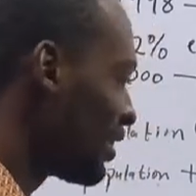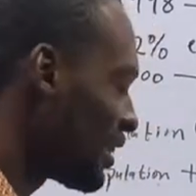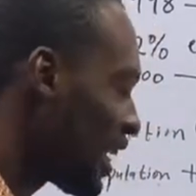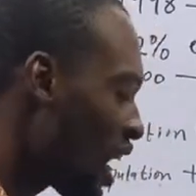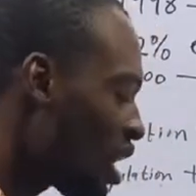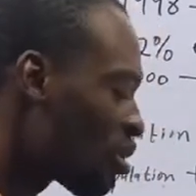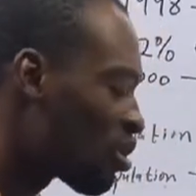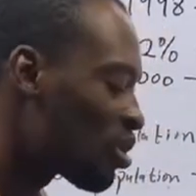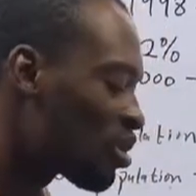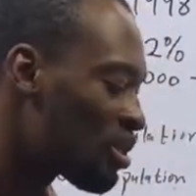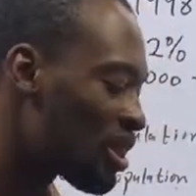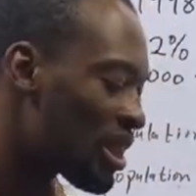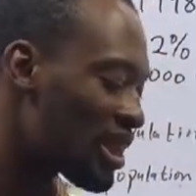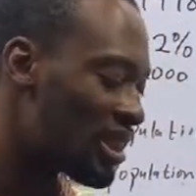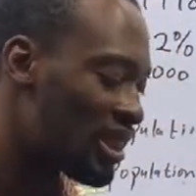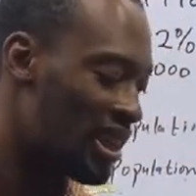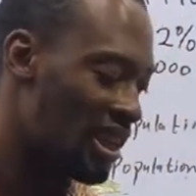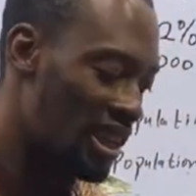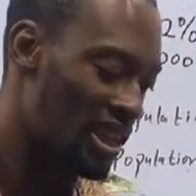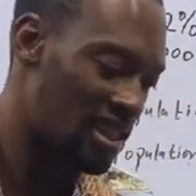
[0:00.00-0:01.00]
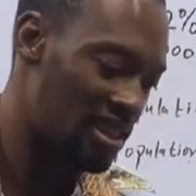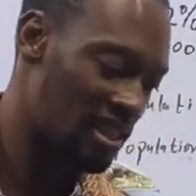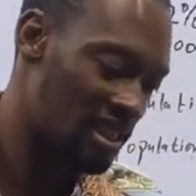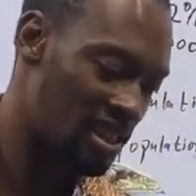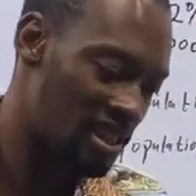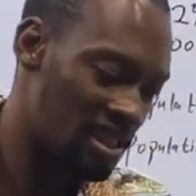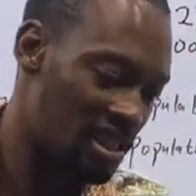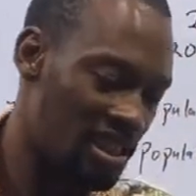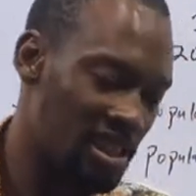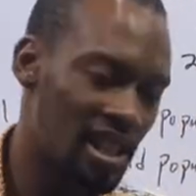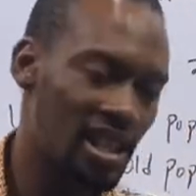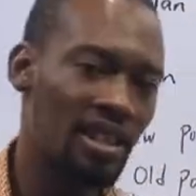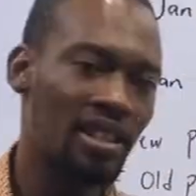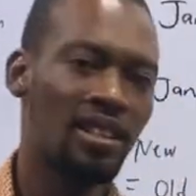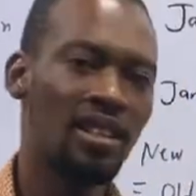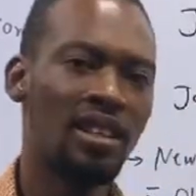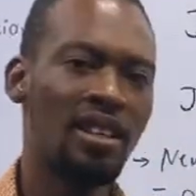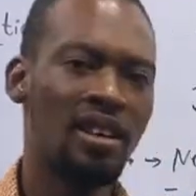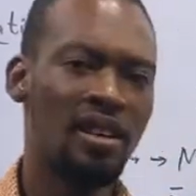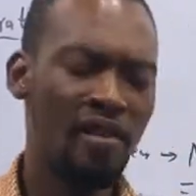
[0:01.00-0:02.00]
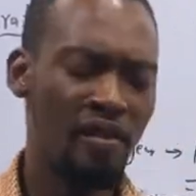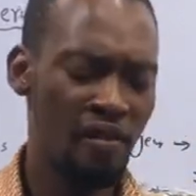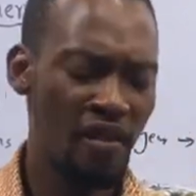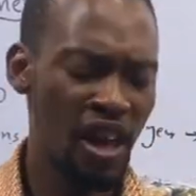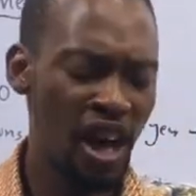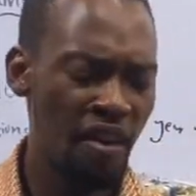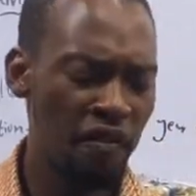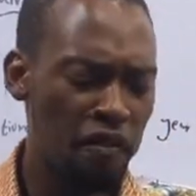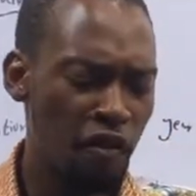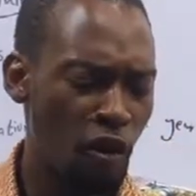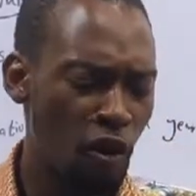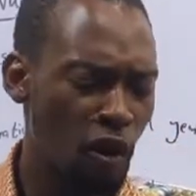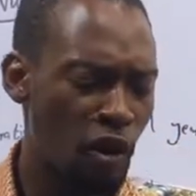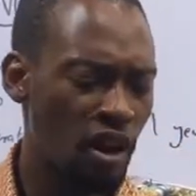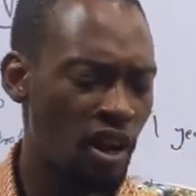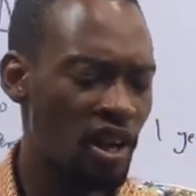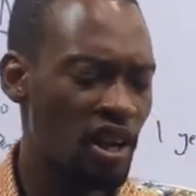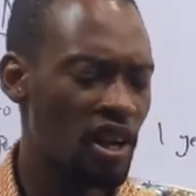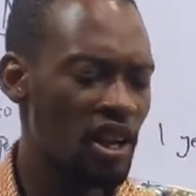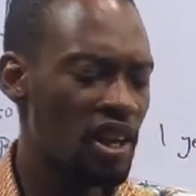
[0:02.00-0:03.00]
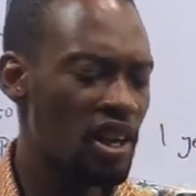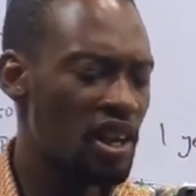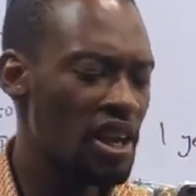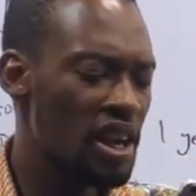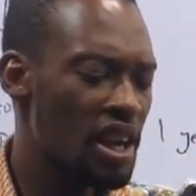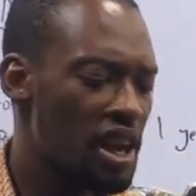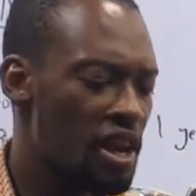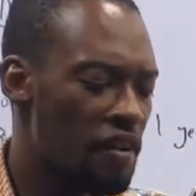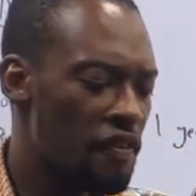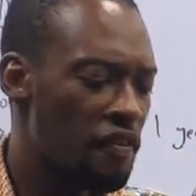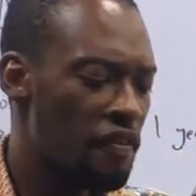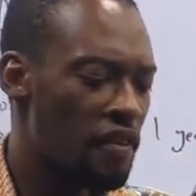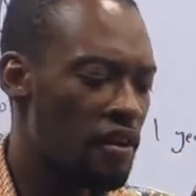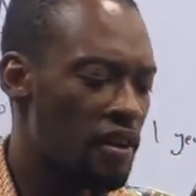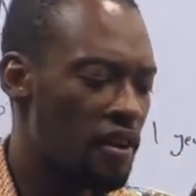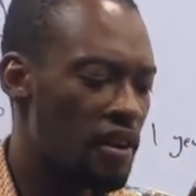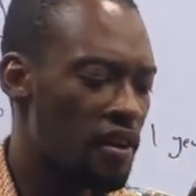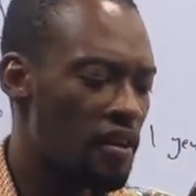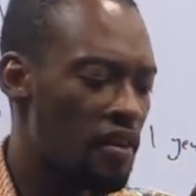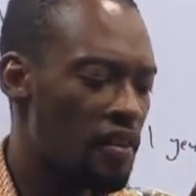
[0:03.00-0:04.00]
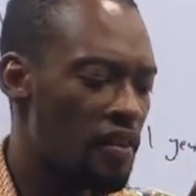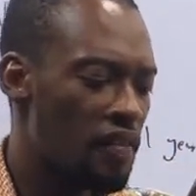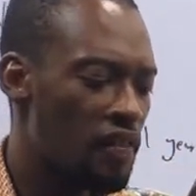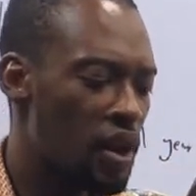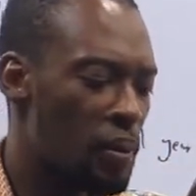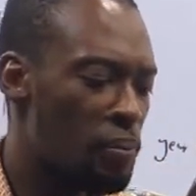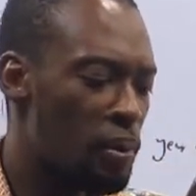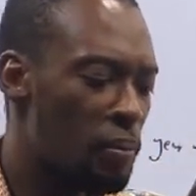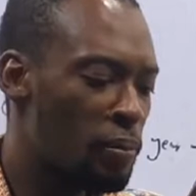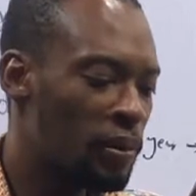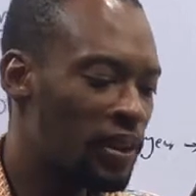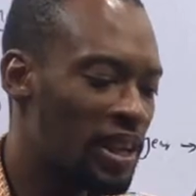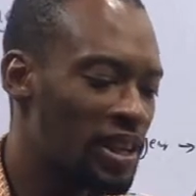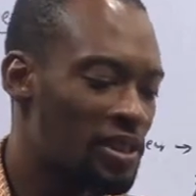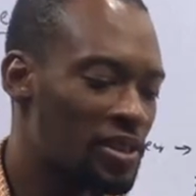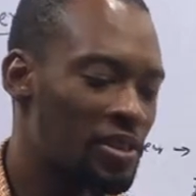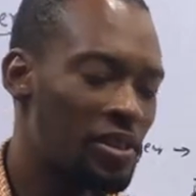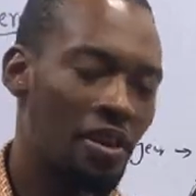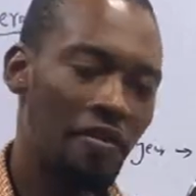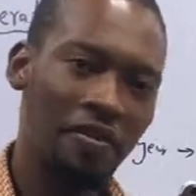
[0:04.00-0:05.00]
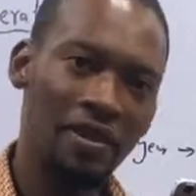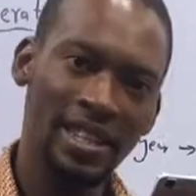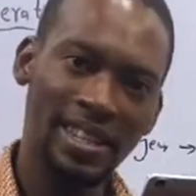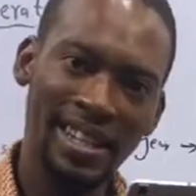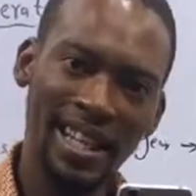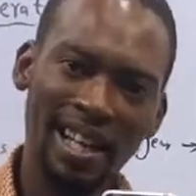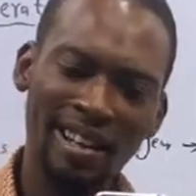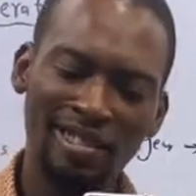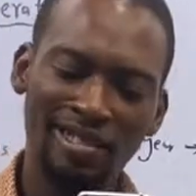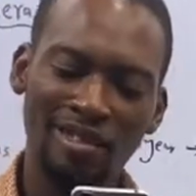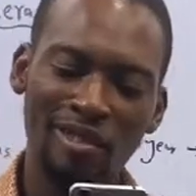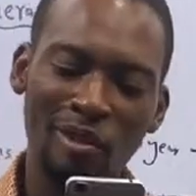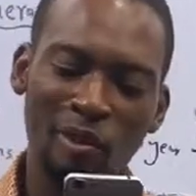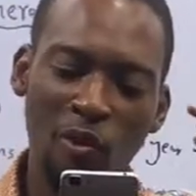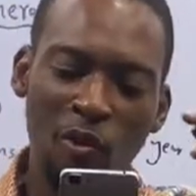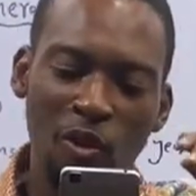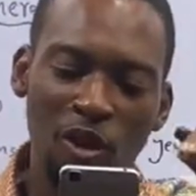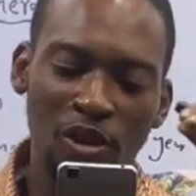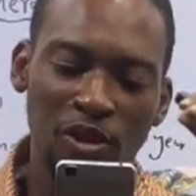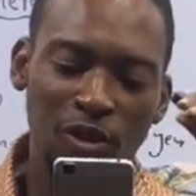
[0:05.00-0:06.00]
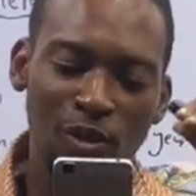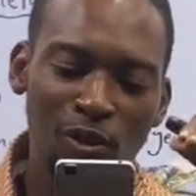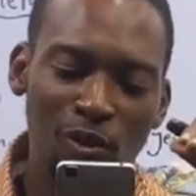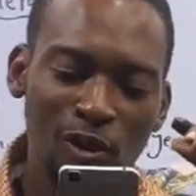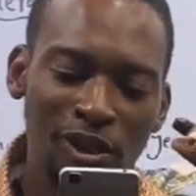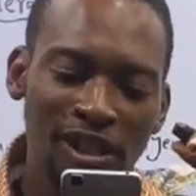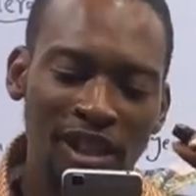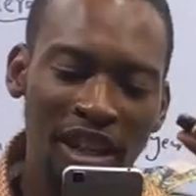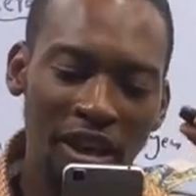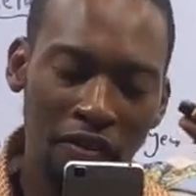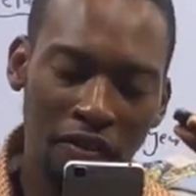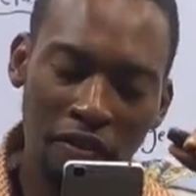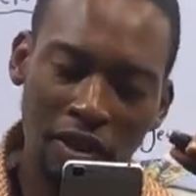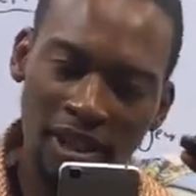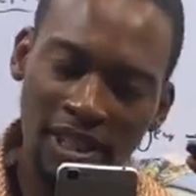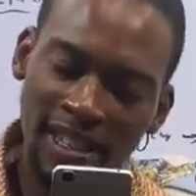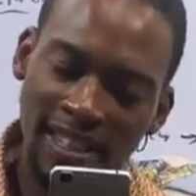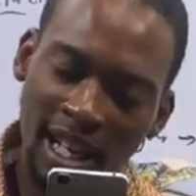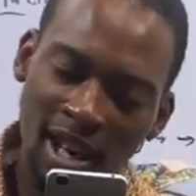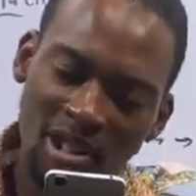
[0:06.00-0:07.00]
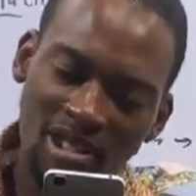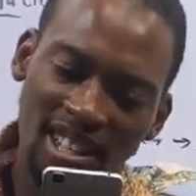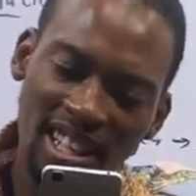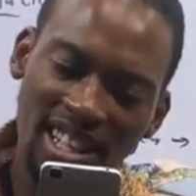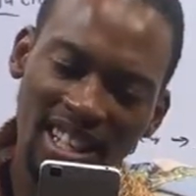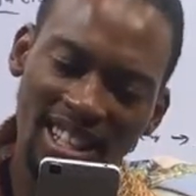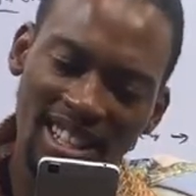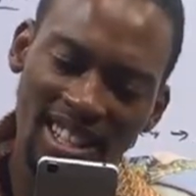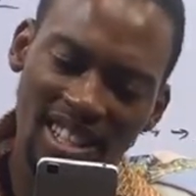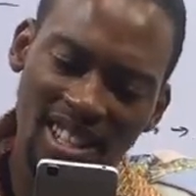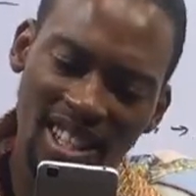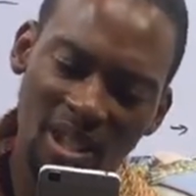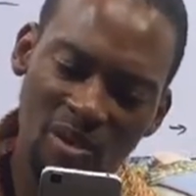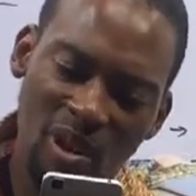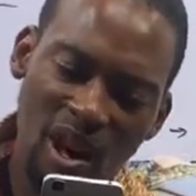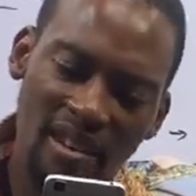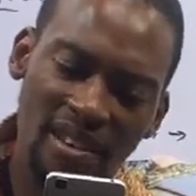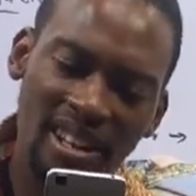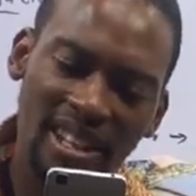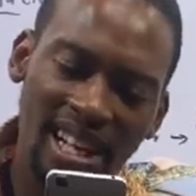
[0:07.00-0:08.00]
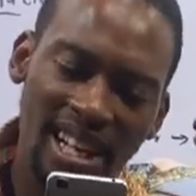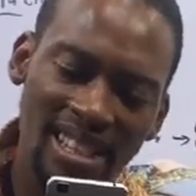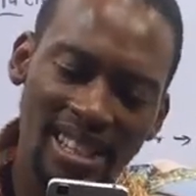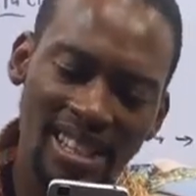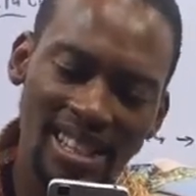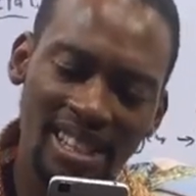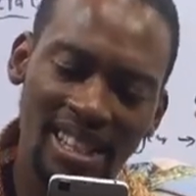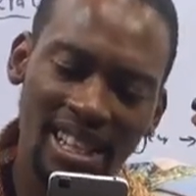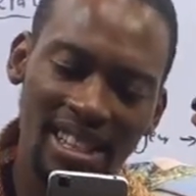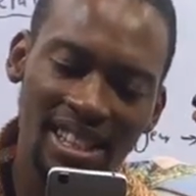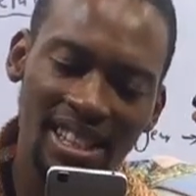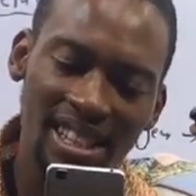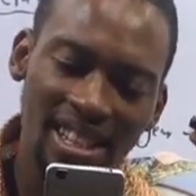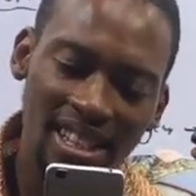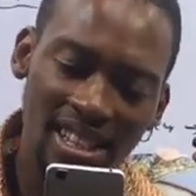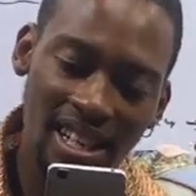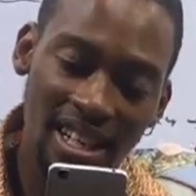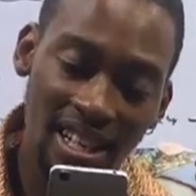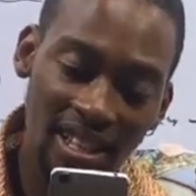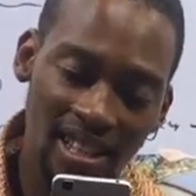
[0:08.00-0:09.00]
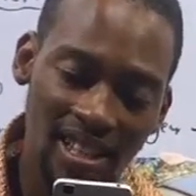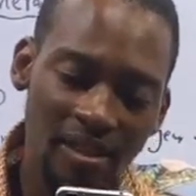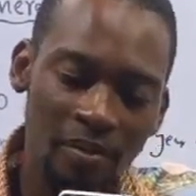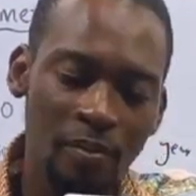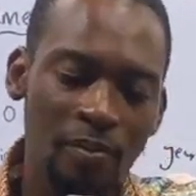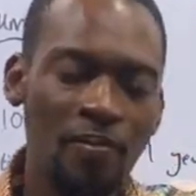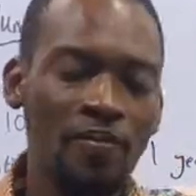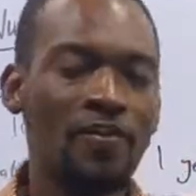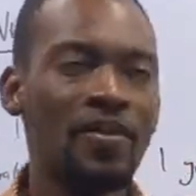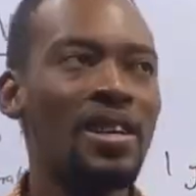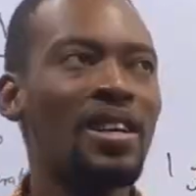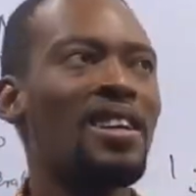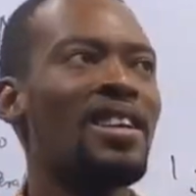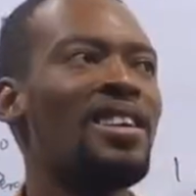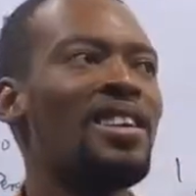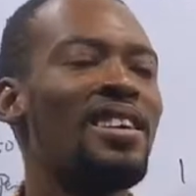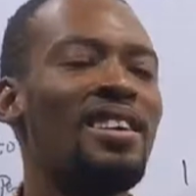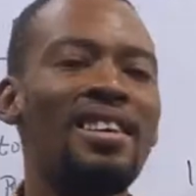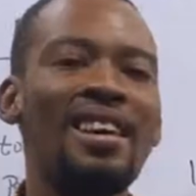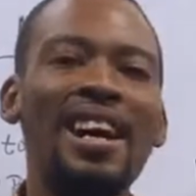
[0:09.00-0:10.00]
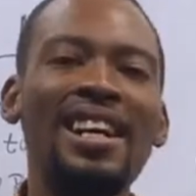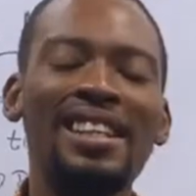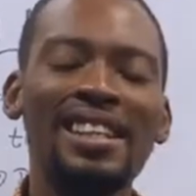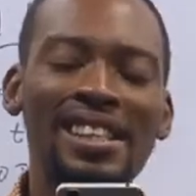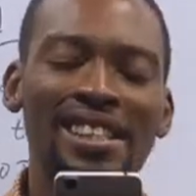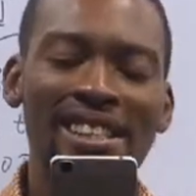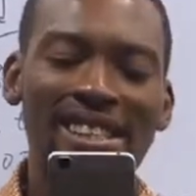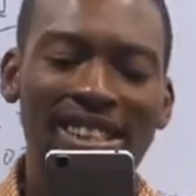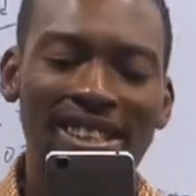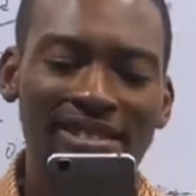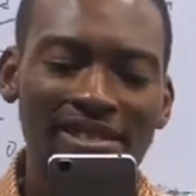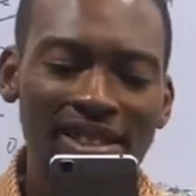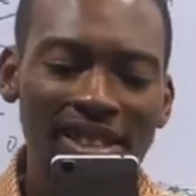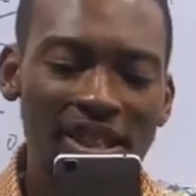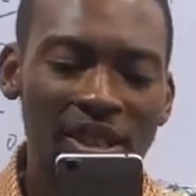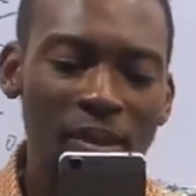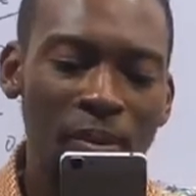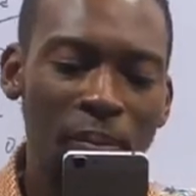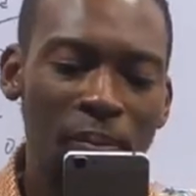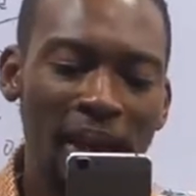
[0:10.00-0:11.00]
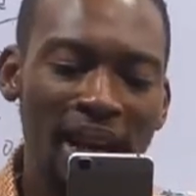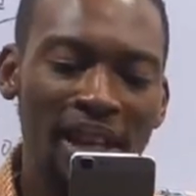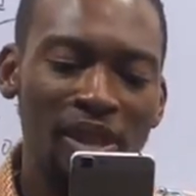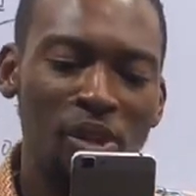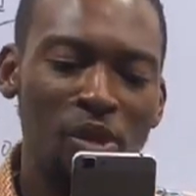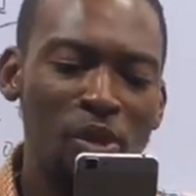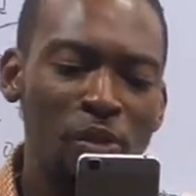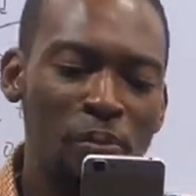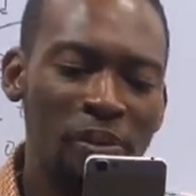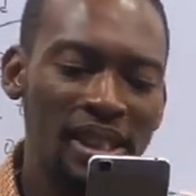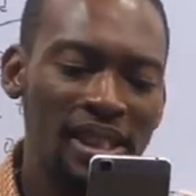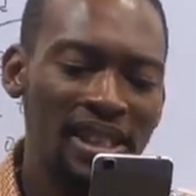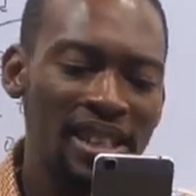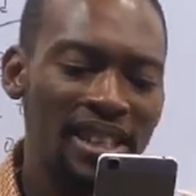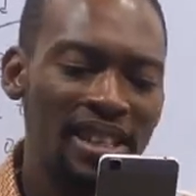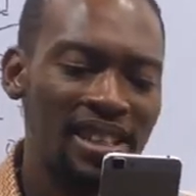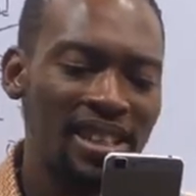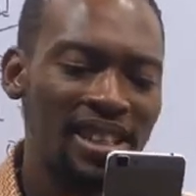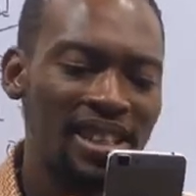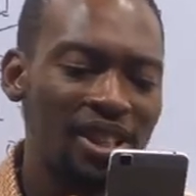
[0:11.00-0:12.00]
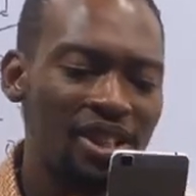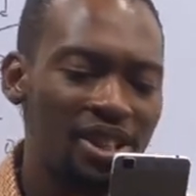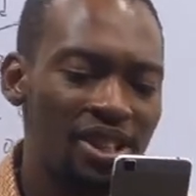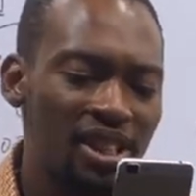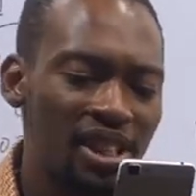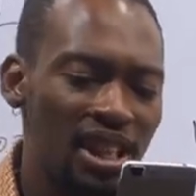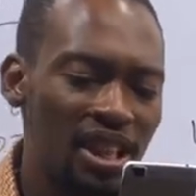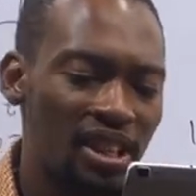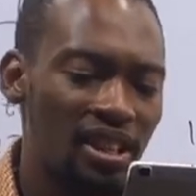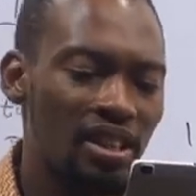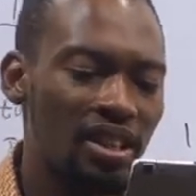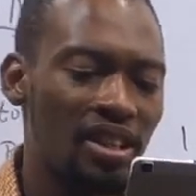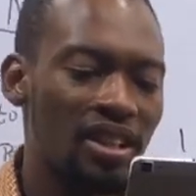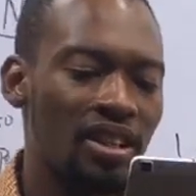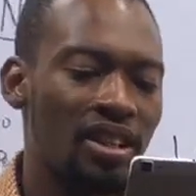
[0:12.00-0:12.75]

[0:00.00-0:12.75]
nine hundred sixty-nine. Therefore, if the population of a town was two hundred forty thousand in January nineteen ninety-eight and it increased by two percent each year,